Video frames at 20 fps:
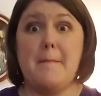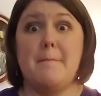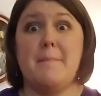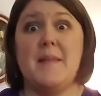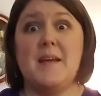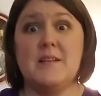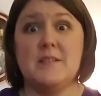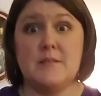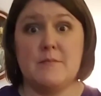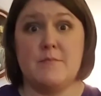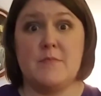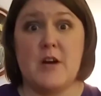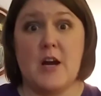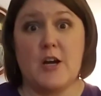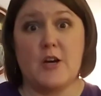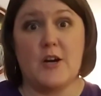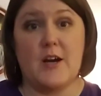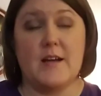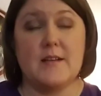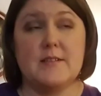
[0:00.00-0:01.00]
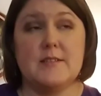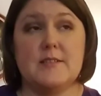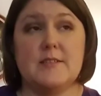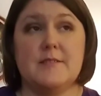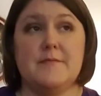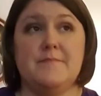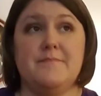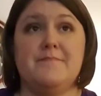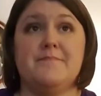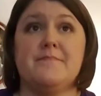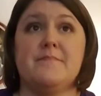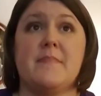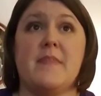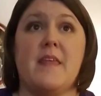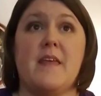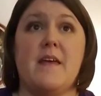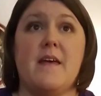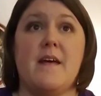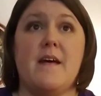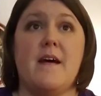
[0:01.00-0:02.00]
make some progress.
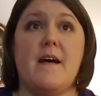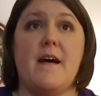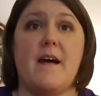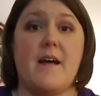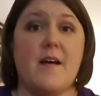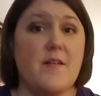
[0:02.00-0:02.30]
I